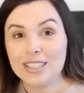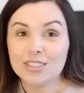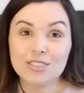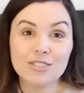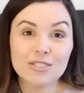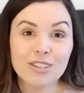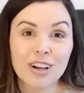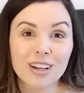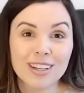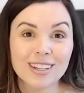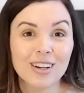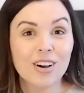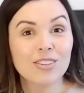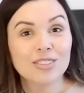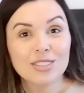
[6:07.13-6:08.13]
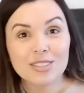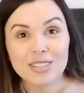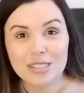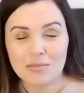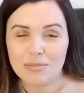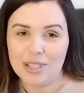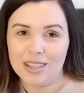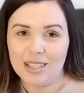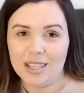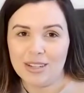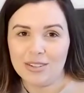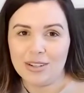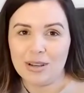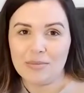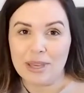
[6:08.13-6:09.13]
too long, it also doesn't mean that you're
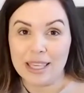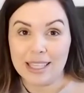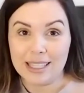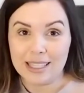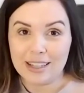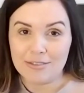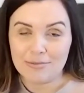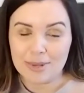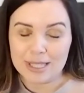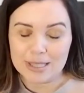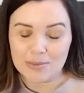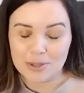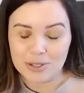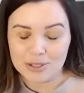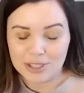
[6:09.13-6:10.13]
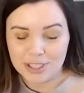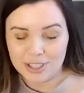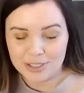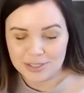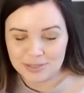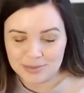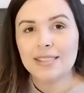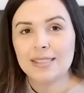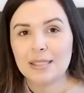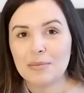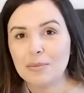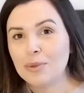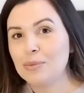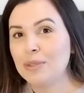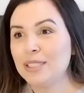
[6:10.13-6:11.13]
not making enough breast milk. Some
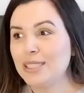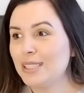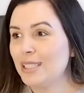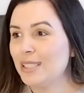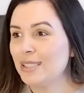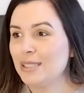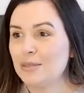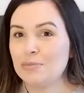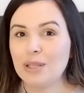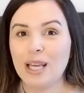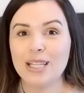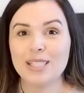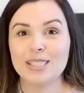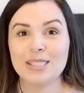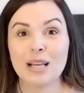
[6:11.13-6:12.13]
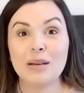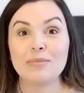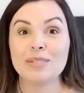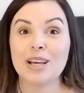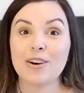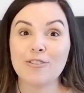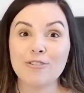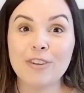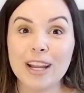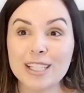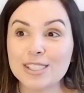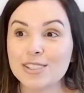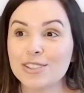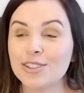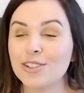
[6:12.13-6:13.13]
women's supply just comes out
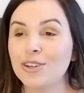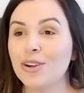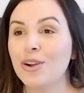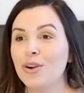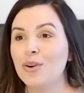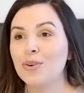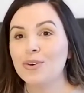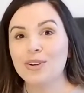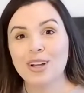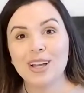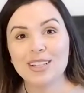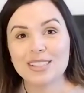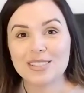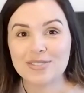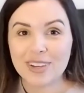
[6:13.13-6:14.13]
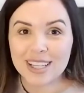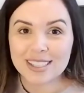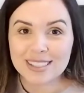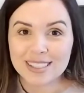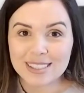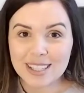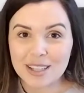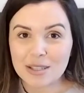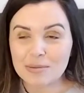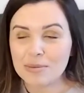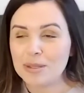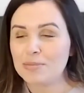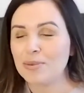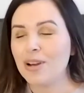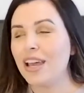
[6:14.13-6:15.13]
faster or not as fast as other
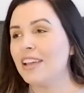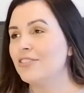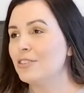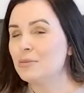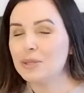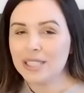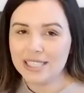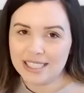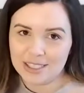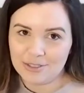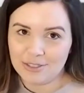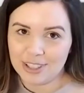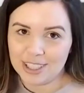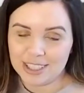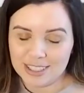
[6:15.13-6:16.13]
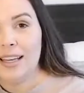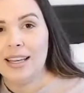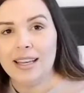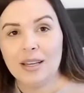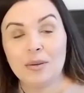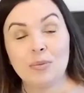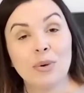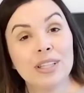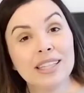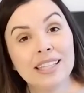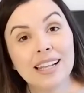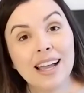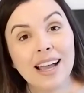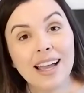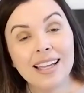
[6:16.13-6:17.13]
people. Everybody's different. One
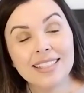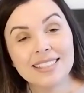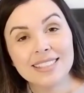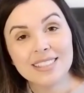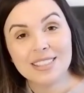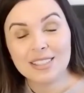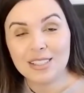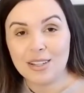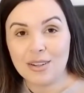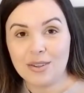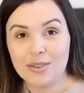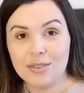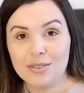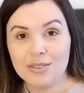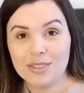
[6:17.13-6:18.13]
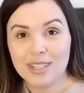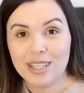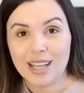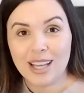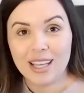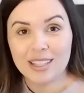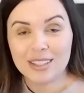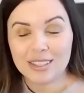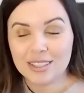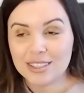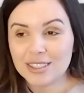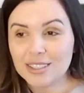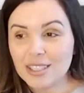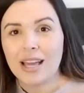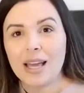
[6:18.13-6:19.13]
that I didn't know, that I
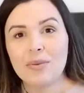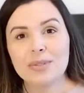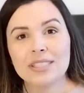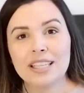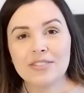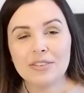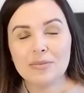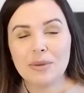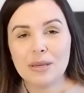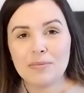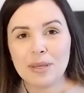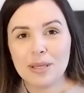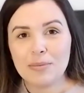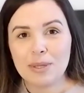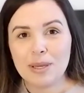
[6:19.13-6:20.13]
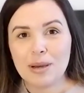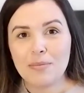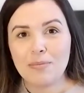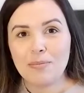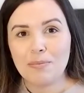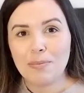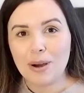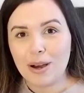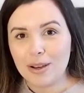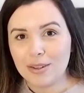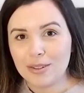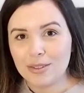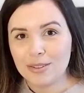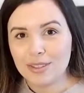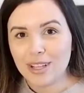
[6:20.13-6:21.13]
learned, I was giving my baby a
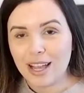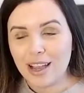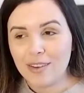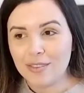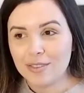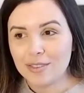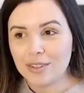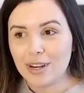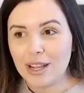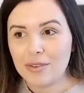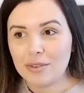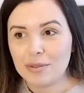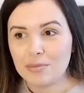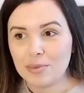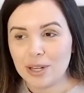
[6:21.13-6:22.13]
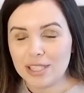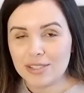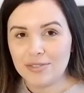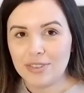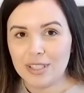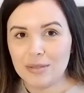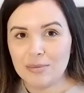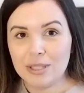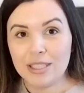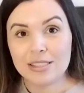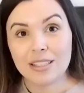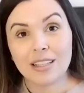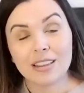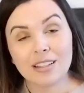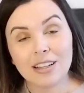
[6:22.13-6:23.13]
bottle after I would breastfeed because
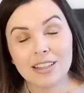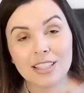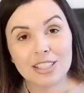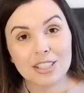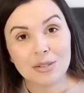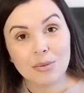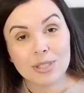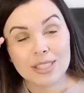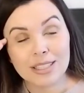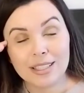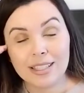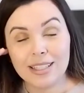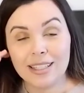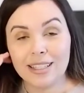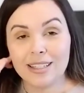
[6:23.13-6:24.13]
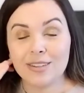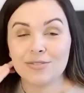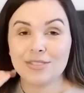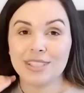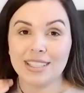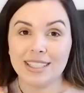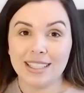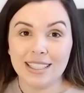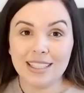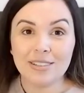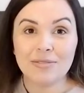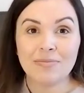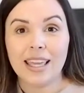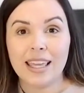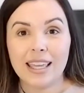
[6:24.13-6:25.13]
I thought that she wasn't getting enough to eat,
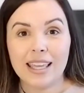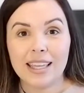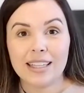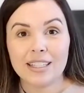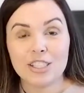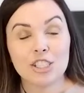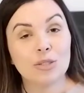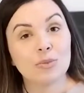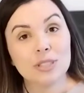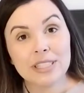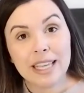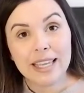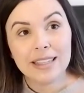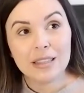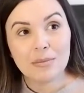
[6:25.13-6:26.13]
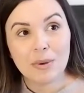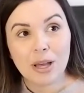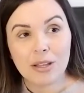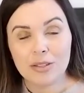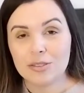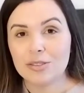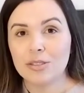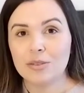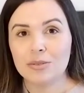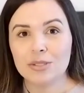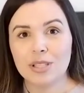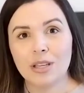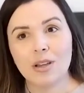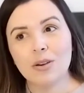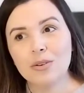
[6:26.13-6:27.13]
and she would take the bottle, so I was
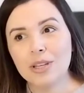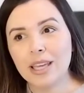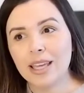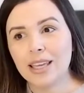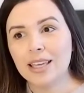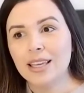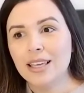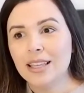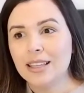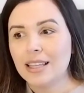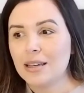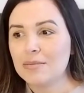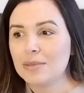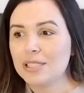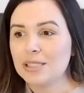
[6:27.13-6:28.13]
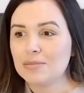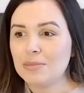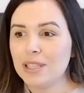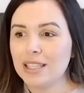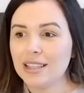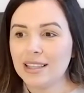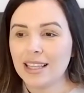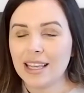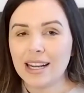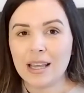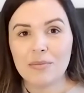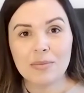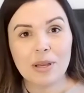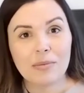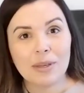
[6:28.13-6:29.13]
like, okay, that must mean that
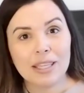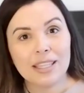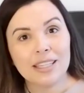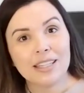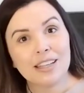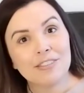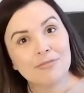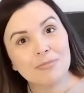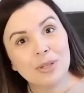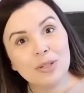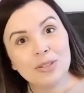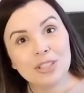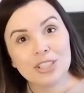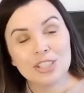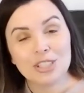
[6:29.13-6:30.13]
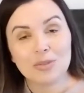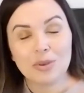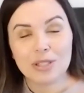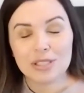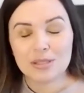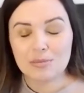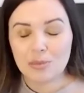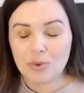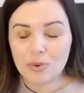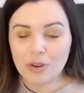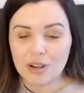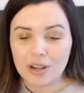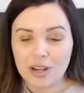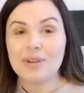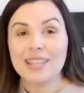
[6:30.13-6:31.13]
I'm not making enough milk and she wants
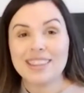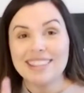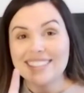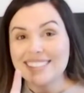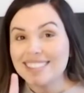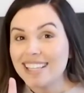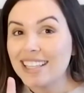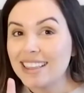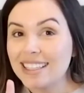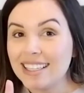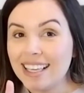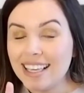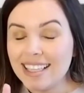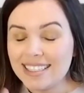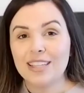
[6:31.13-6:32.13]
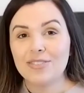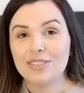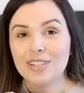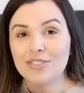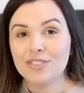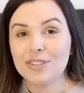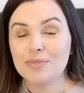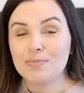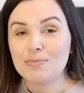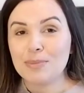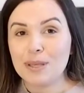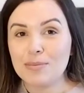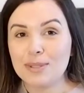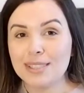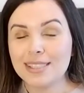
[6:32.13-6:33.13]
more. But that's not the case. Even if your
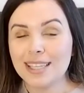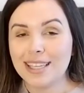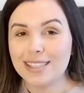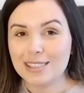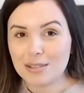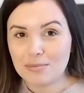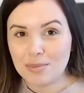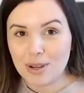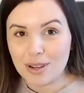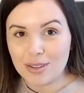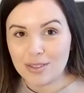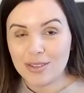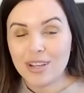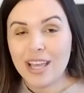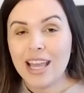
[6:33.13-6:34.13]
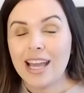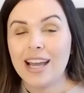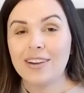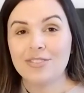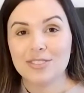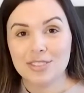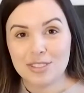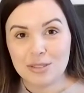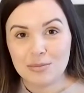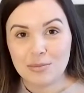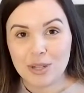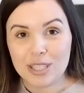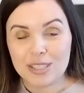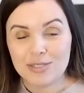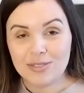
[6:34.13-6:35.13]
baby takes a bottle after you
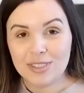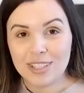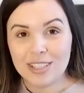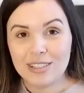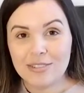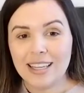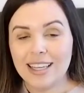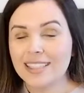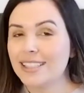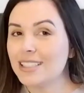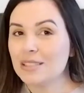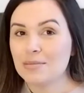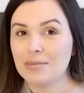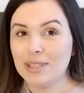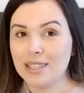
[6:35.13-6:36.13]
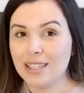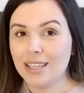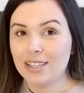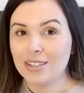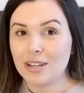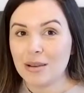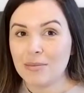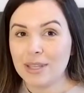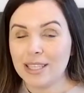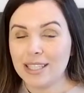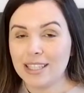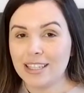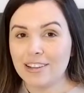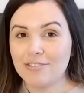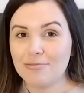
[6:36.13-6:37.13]
breastfeed, it doesn't mean that you're not making
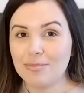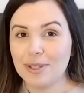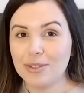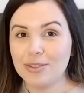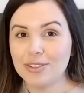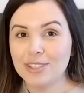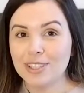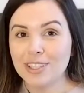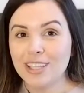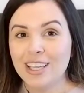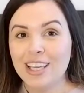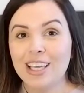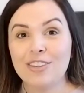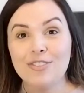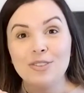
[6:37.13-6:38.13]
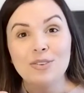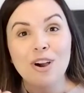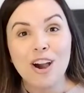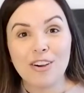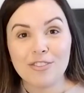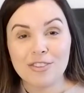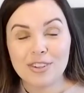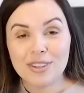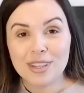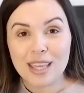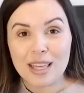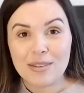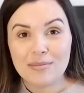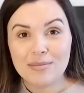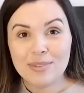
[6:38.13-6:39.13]
enough milk. If you offer
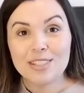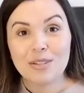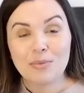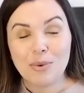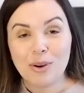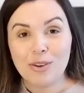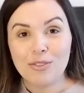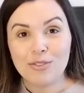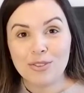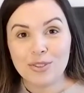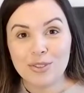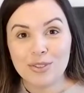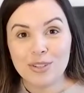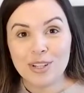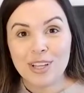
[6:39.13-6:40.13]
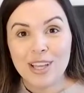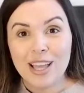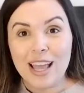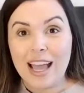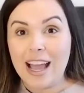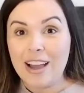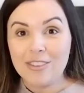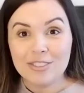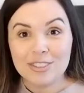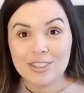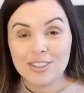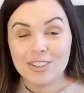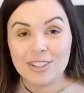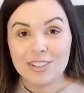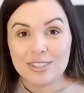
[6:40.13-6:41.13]
them some more food
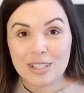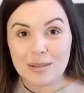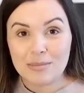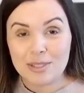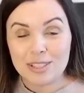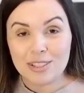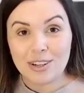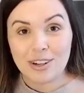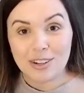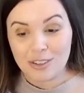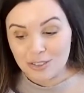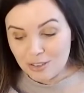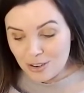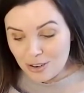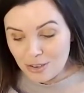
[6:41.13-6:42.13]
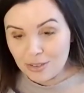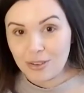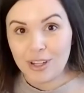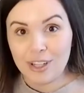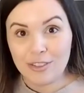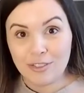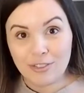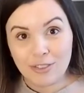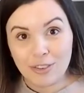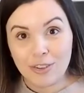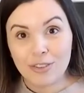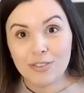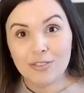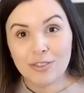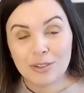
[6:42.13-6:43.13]
after their tummies are already
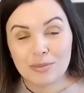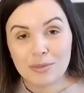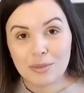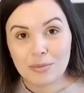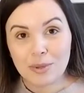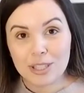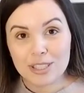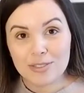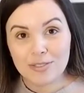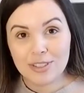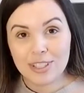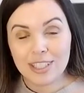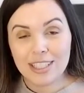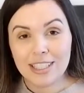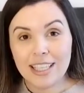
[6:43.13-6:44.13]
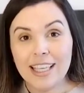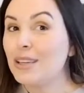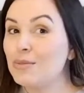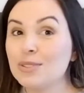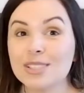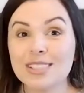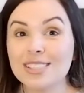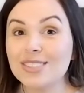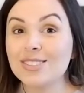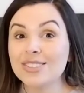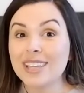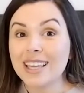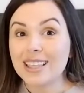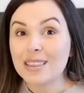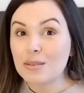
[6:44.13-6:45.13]
full from the breastfeeding, they will still
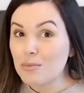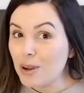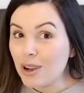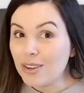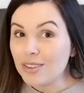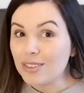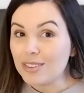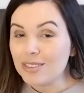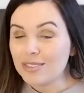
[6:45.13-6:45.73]
take the bottle